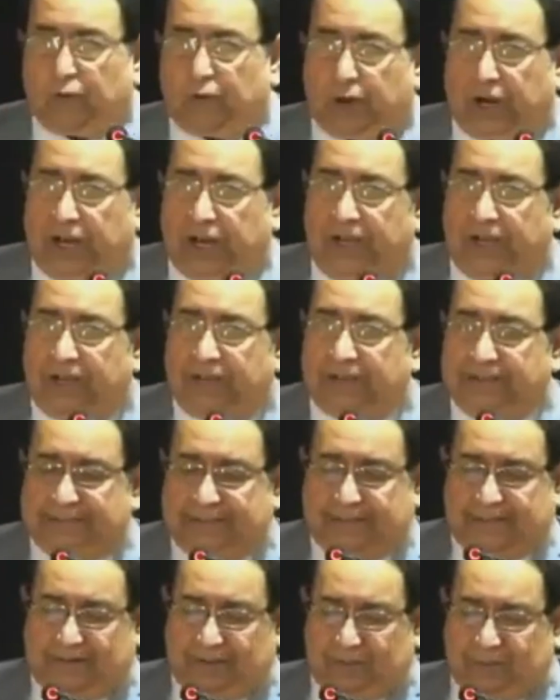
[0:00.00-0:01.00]
Before
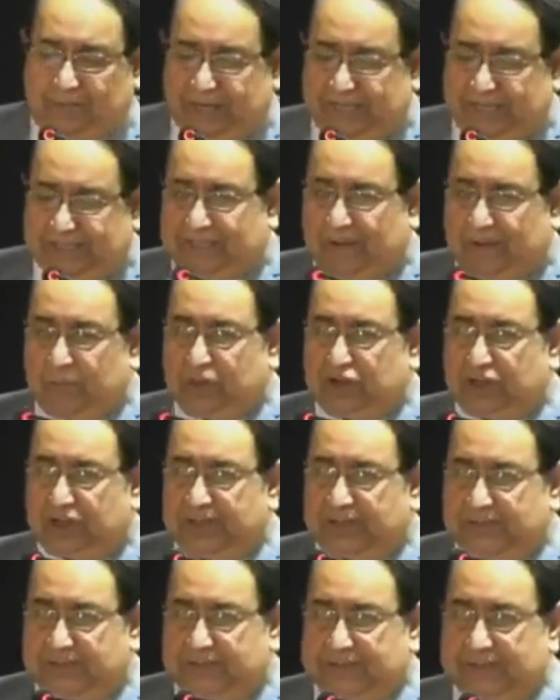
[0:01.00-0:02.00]
I start my
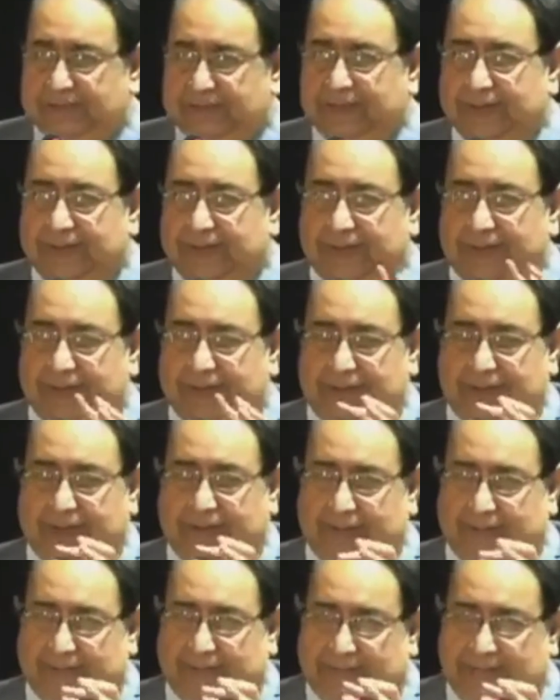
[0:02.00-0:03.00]
submissions,
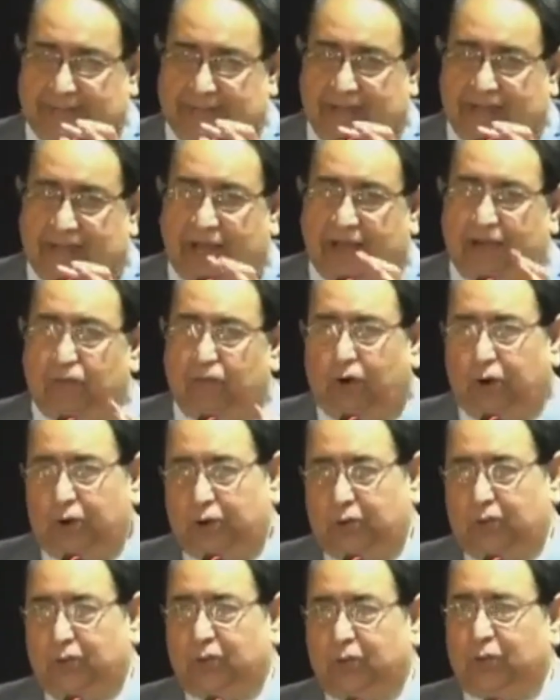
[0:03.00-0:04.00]
I
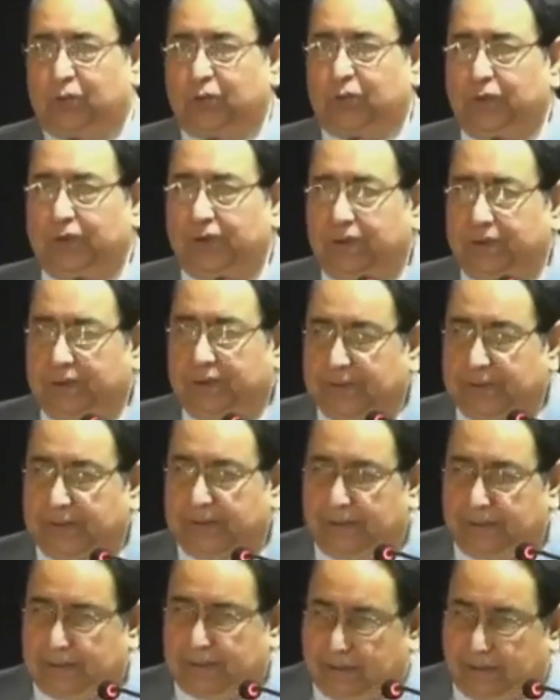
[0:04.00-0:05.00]
want to,
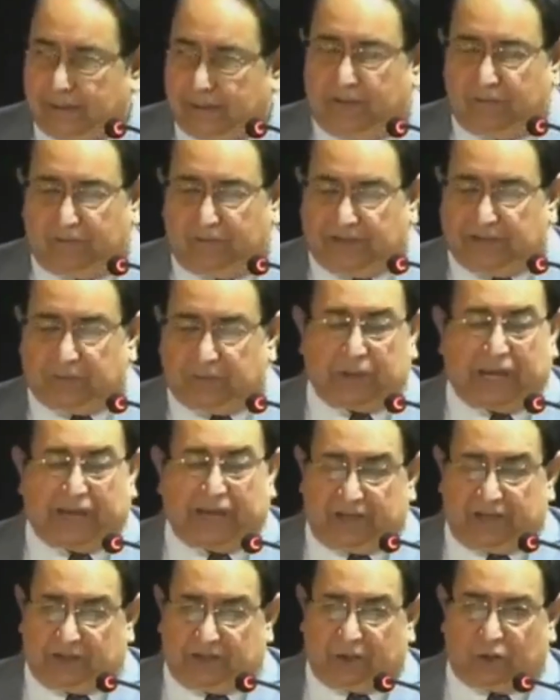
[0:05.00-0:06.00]

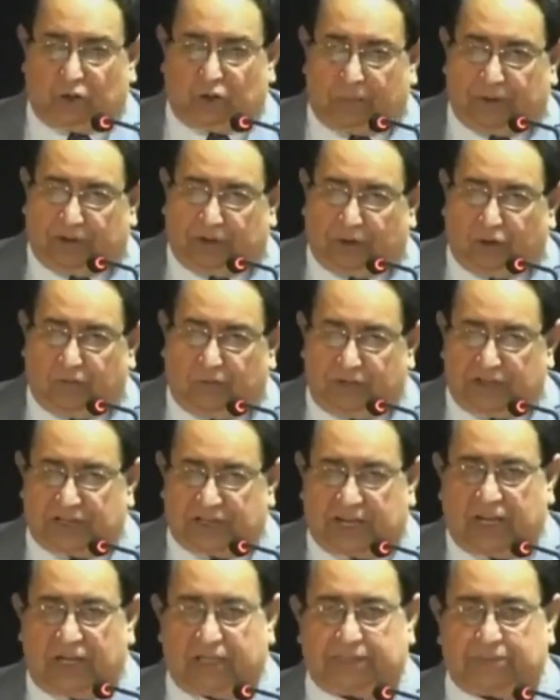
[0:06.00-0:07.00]
the topic on
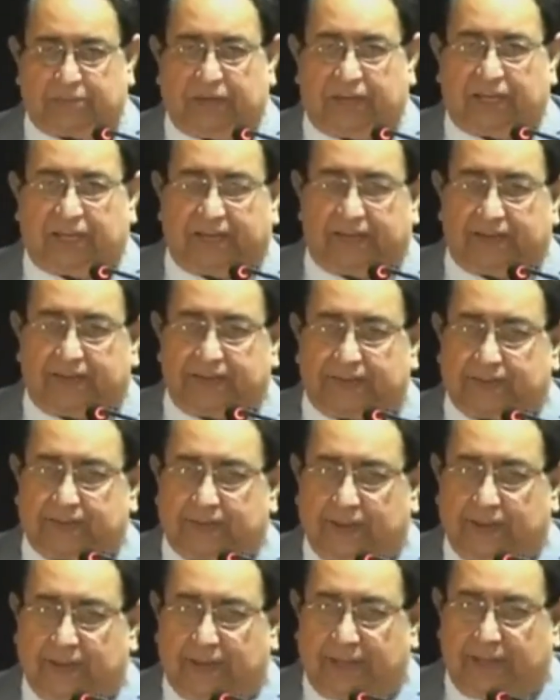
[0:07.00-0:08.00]
which I will speak
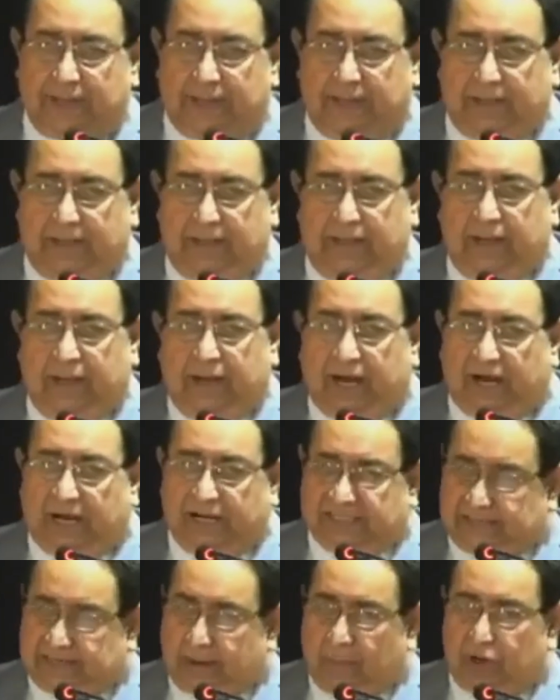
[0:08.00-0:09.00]
is
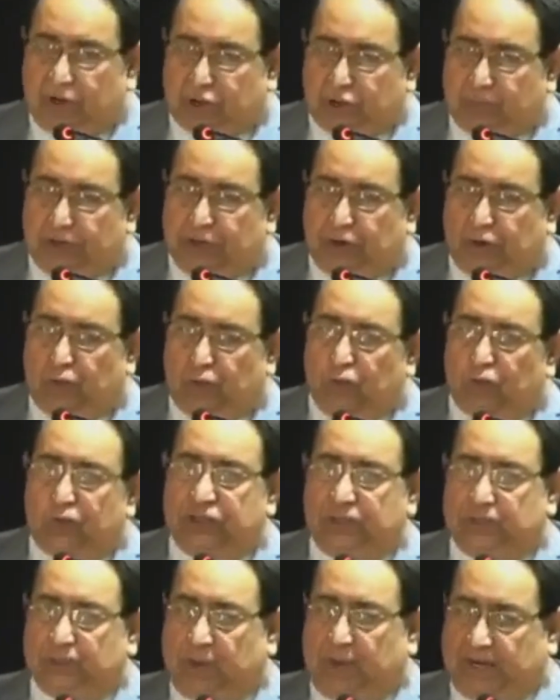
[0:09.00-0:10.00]
Establishment
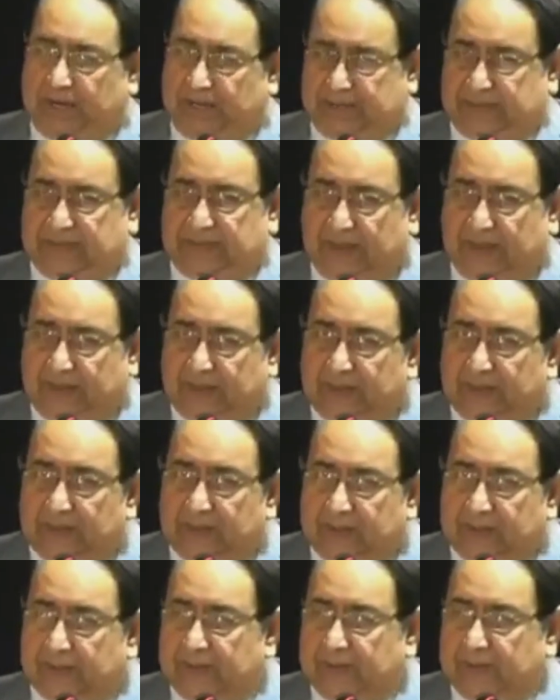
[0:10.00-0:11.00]
Rules
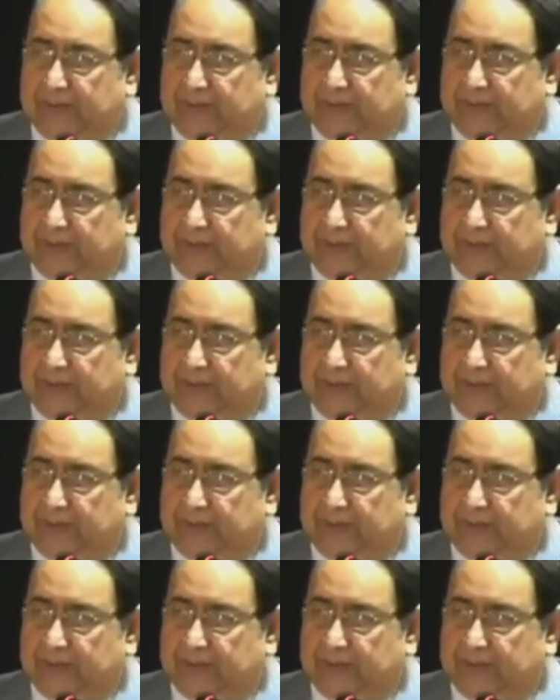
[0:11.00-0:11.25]
Pakistan.